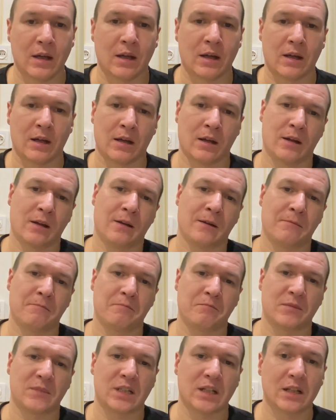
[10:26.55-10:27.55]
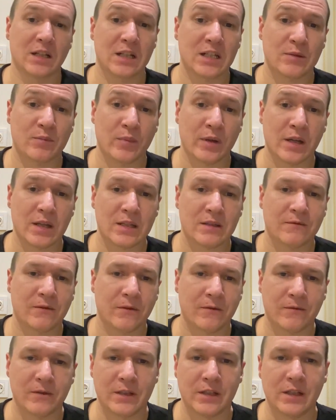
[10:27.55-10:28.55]
Dell XPS
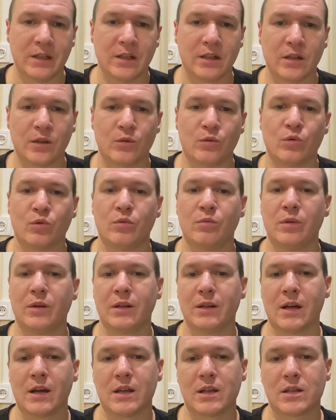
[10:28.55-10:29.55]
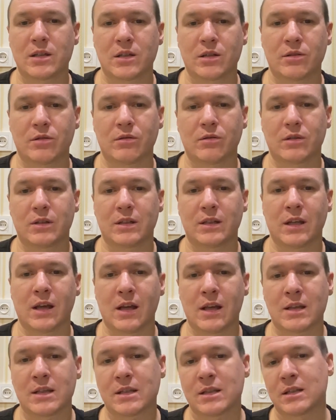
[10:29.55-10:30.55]
15, it would be nice to
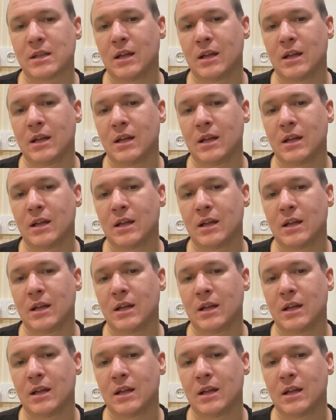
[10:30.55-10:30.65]
test.